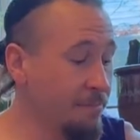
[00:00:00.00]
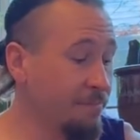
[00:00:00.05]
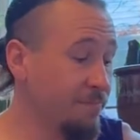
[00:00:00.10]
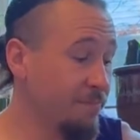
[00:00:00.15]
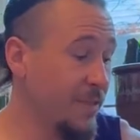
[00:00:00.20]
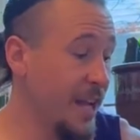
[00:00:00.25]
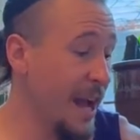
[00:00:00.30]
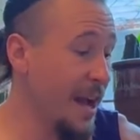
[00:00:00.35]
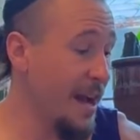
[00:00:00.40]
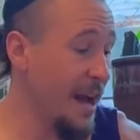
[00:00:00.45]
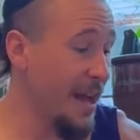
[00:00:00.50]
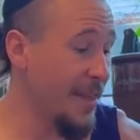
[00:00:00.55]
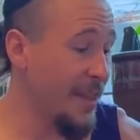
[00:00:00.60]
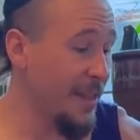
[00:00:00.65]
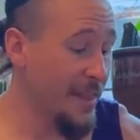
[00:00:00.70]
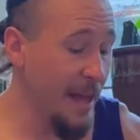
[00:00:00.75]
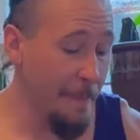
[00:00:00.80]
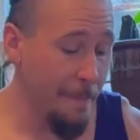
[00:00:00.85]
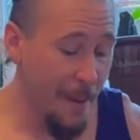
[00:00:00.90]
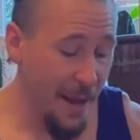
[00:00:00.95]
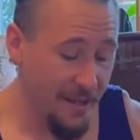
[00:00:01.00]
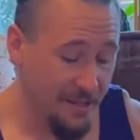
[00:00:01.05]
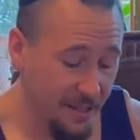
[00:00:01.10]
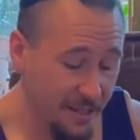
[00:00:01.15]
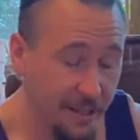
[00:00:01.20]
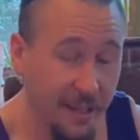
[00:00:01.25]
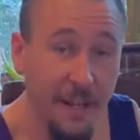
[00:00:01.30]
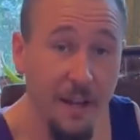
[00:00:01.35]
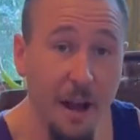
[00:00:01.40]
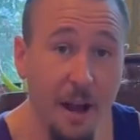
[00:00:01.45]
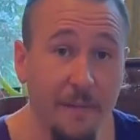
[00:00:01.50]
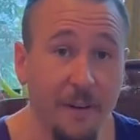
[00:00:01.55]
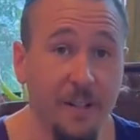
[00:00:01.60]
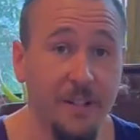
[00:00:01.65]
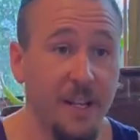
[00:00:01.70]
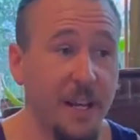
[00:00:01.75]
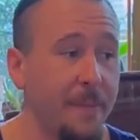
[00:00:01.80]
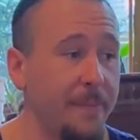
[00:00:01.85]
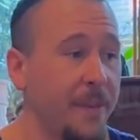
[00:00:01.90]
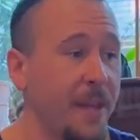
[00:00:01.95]
Yeah, I think that basically covers
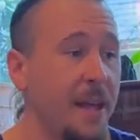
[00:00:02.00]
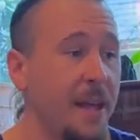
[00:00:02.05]
it.